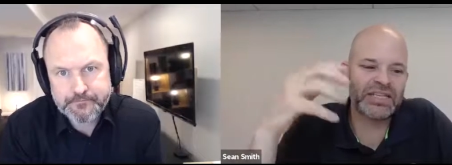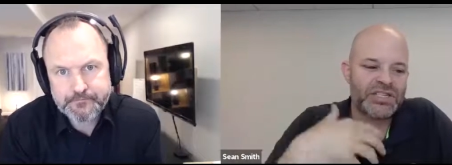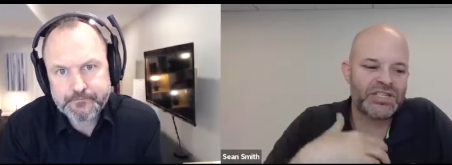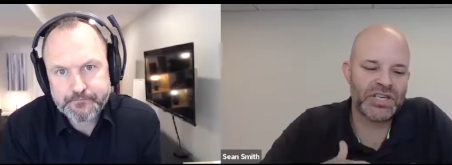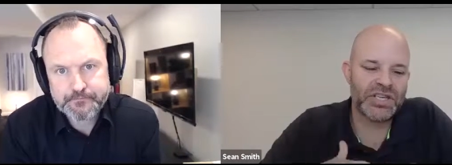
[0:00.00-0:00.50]

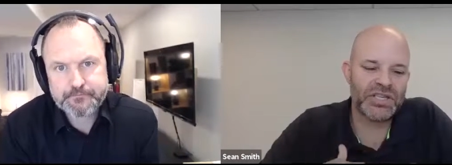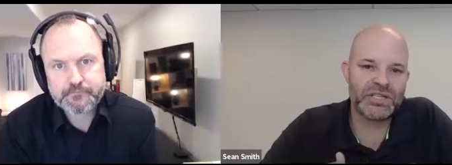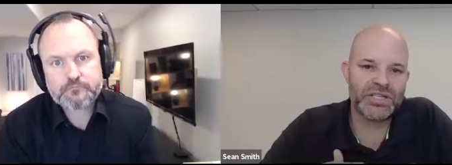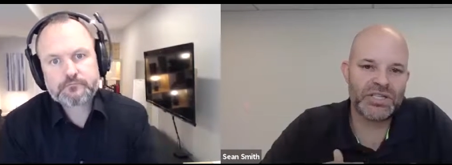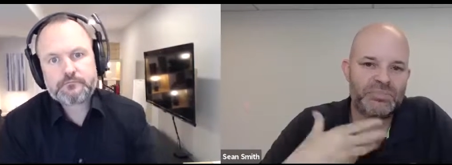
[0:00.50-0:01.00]
Speaker 1: It's
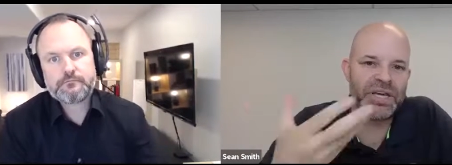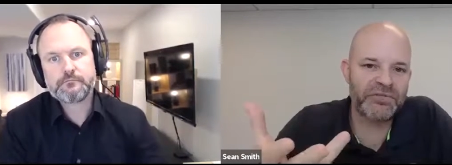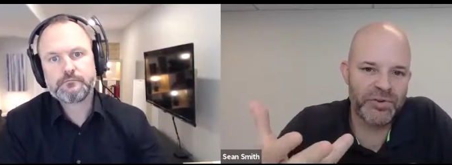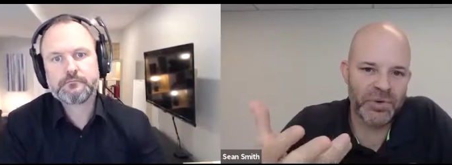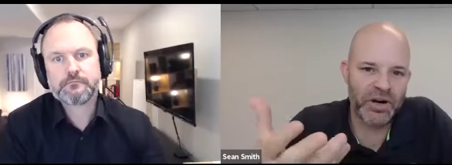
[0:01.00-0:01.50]
just
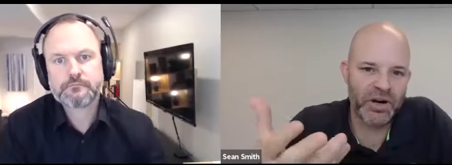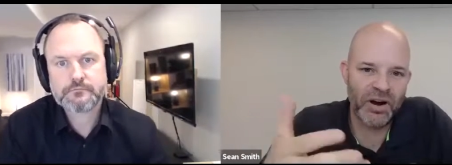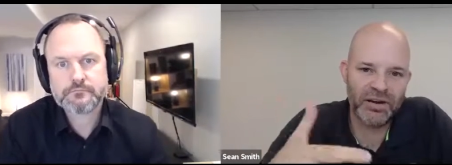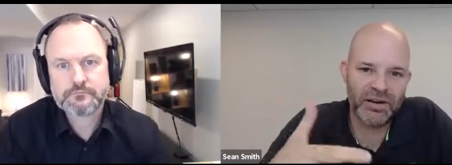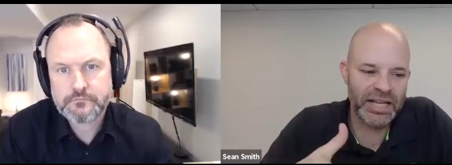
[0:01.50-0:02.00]
speak from your
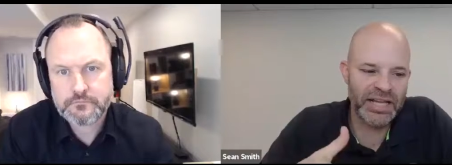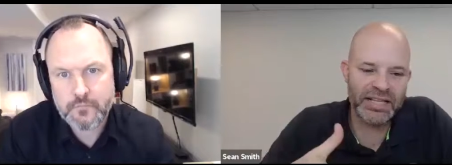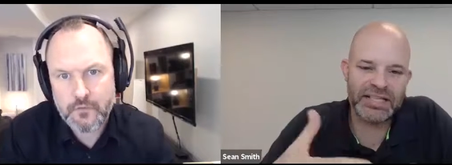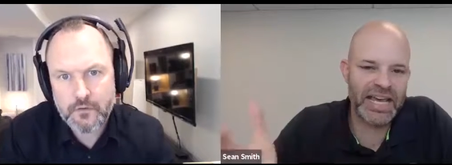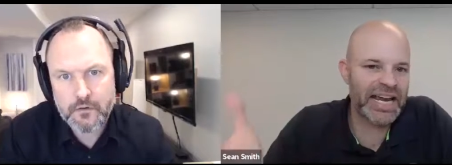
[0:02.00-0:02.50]
heart and
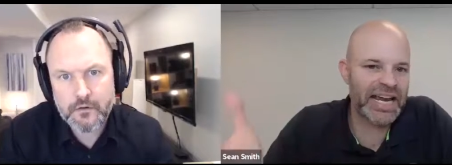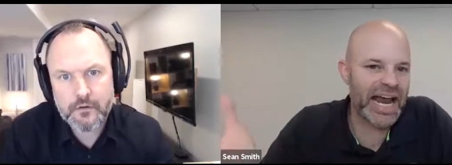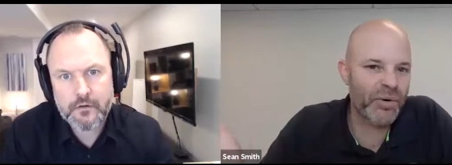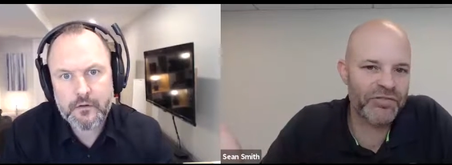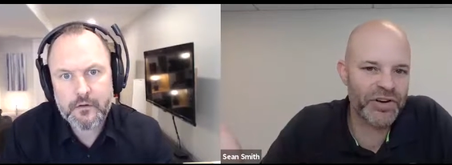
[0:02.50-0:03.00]
then say it
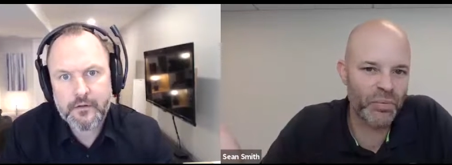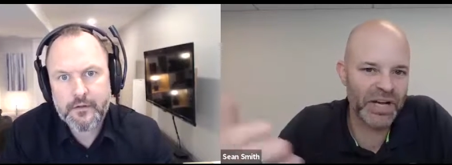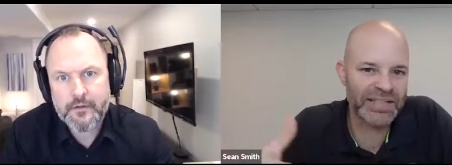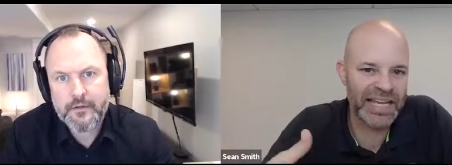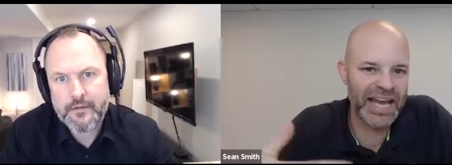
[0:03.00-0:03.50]
however you
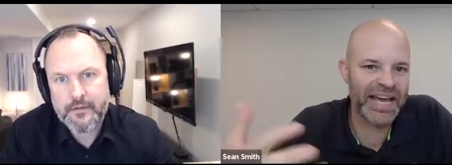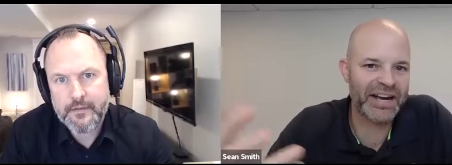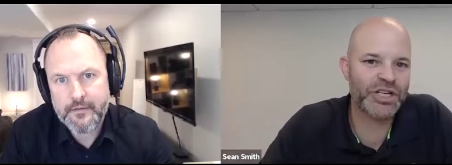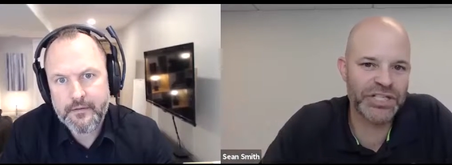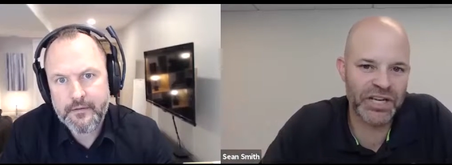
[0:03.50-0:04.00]
want. The
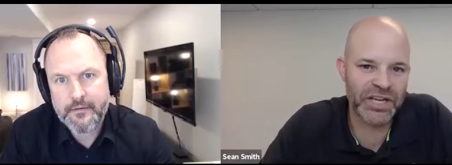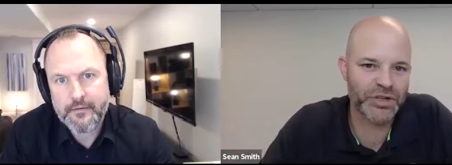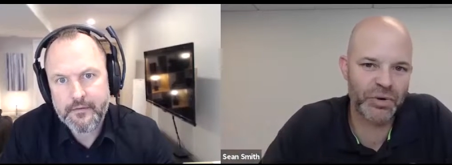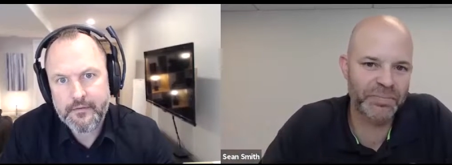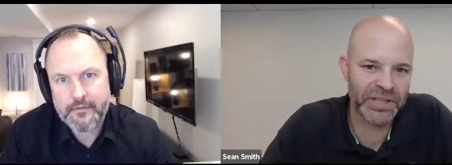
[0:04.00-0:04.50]
energy is going to
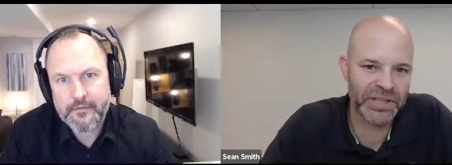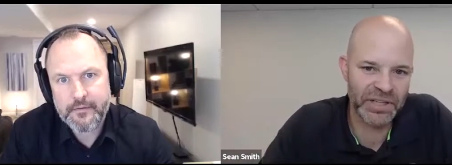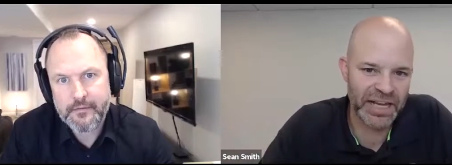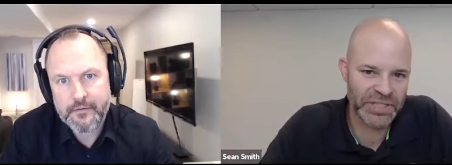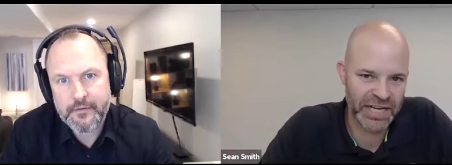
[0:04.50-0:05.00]
trump the
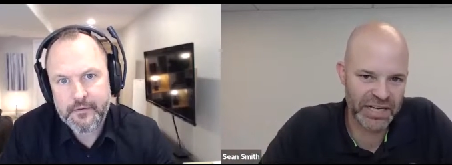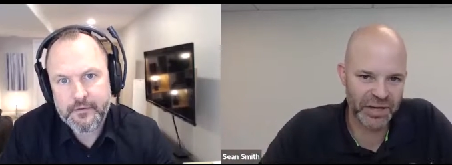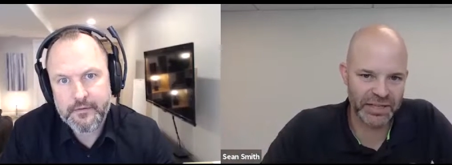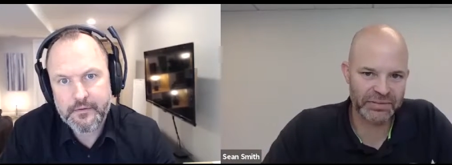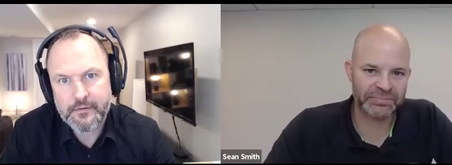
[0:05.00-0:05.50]
language
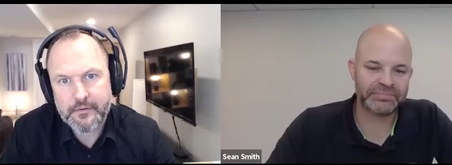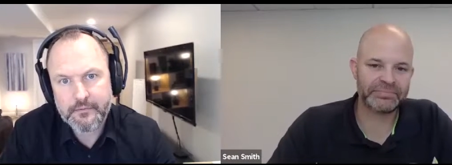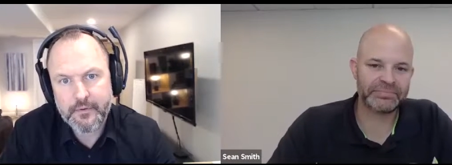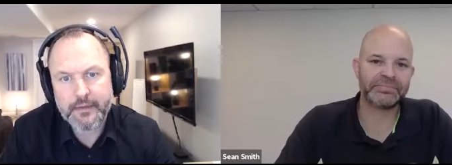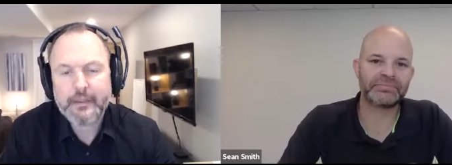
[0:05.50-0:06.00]
anyway.
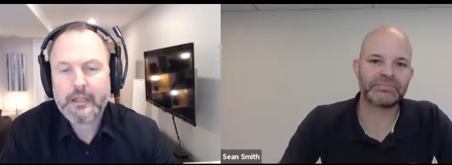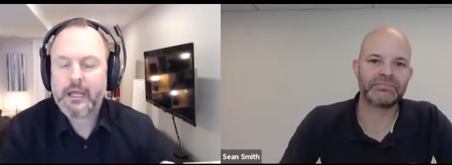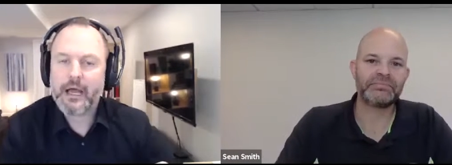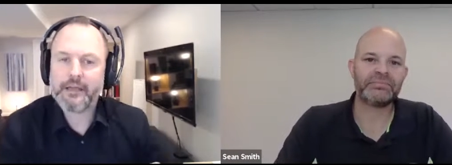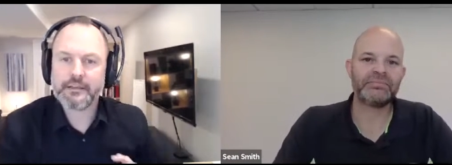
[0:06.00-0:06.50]
Speaker 2: Right.
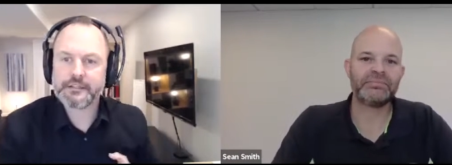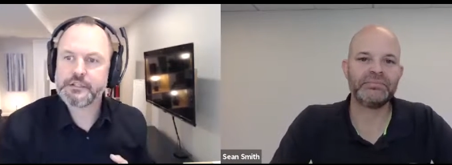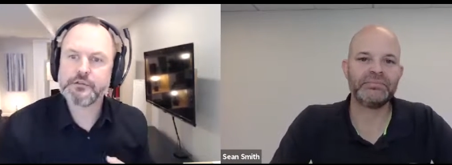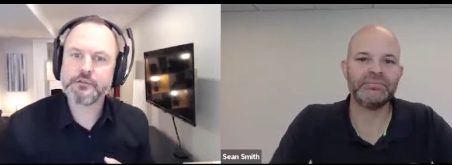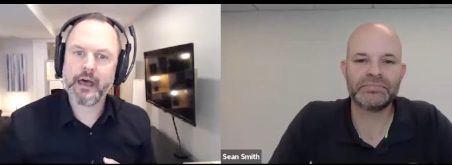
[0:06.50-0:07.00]
I think
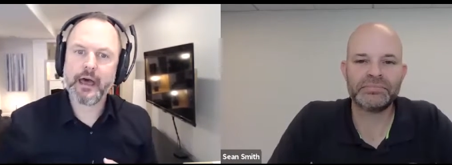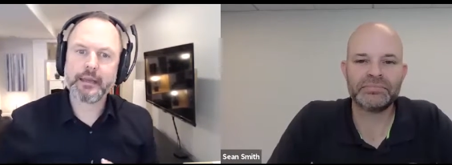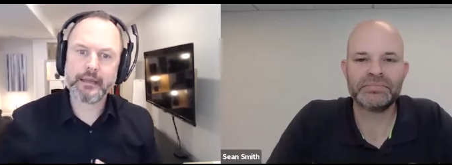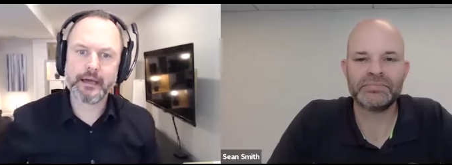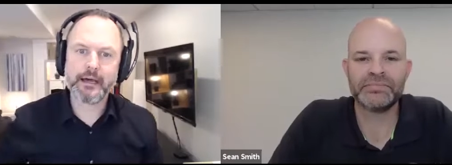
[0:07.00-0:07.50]
too that,
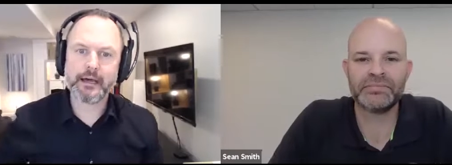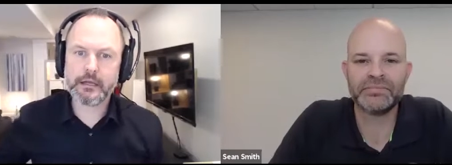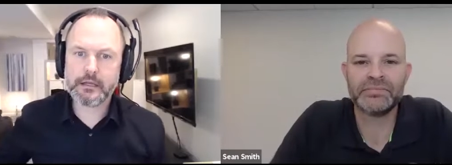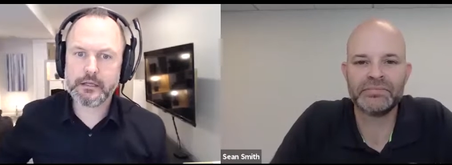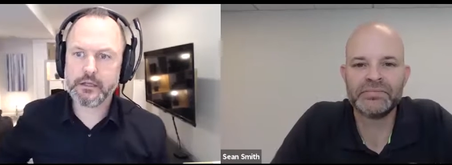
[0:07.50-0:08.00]
uh,
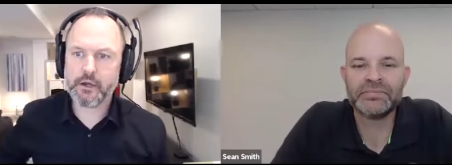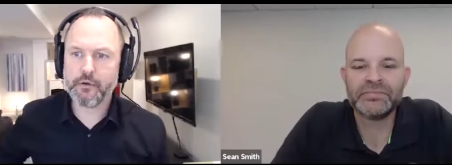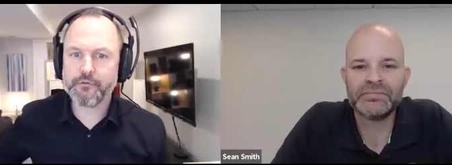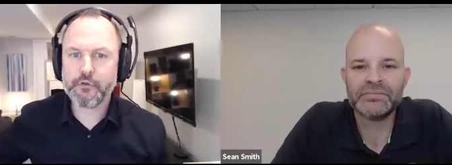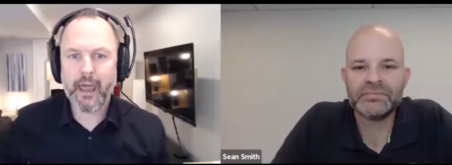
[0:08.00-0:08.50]
you know,
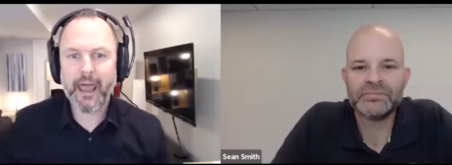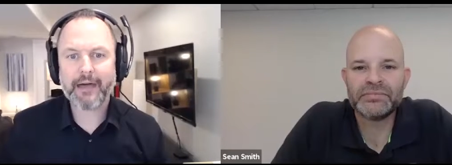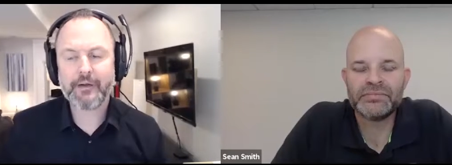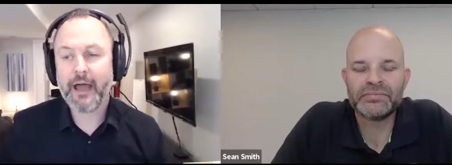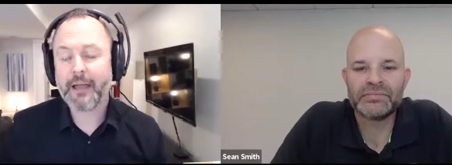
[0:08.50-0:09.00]
if you
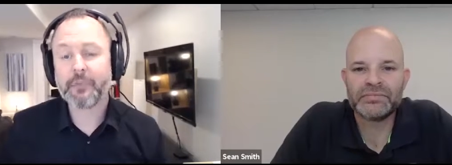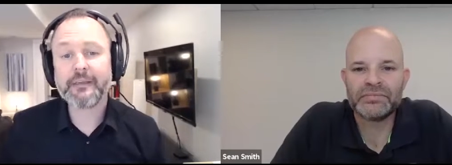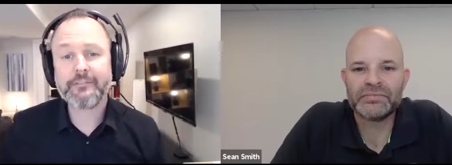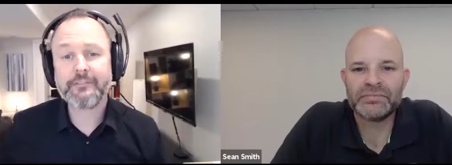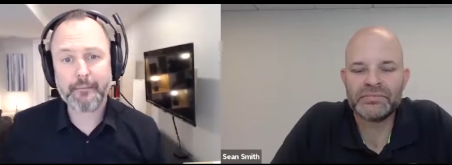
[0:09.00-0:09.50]
have, I
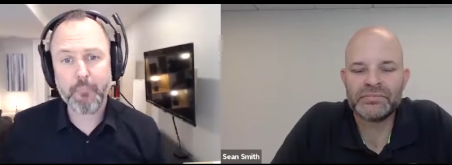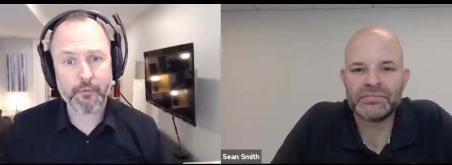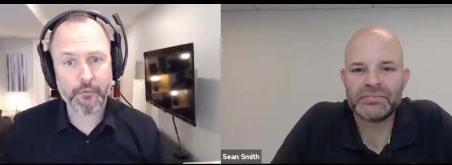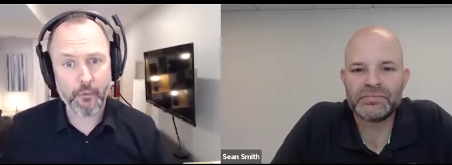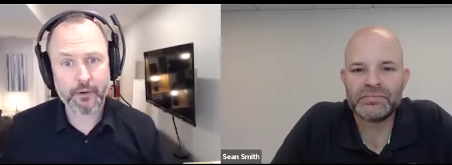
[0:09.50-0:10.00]
believe that
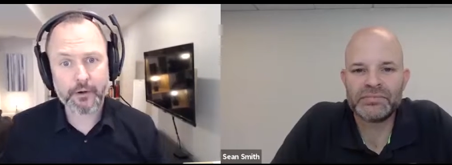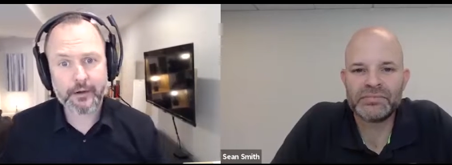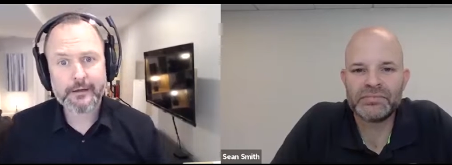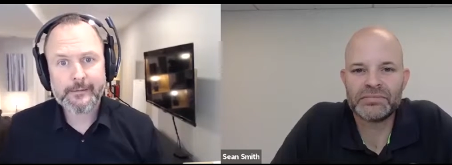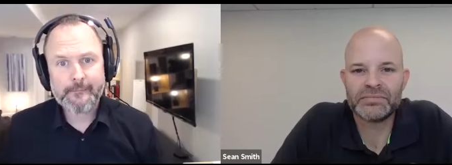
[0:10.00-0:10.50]
important work
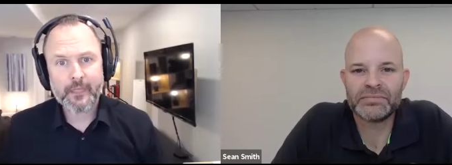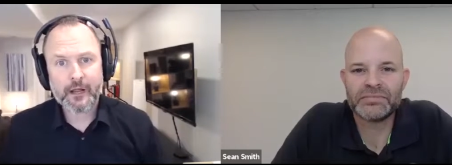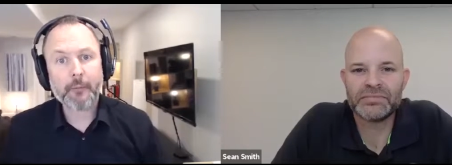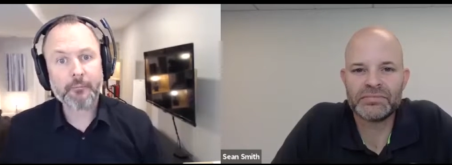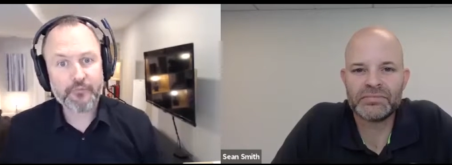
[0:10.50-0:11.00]

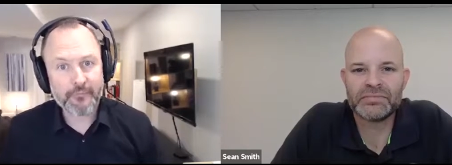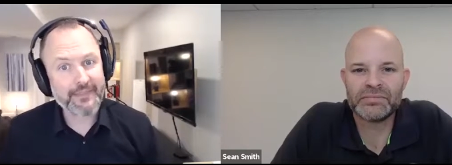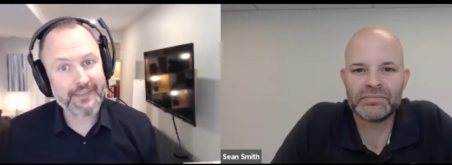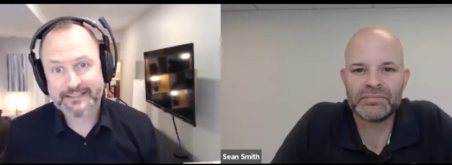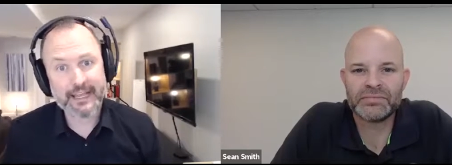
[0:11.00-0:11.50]
comes from the
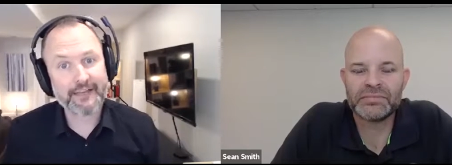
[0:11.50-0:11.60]
things that life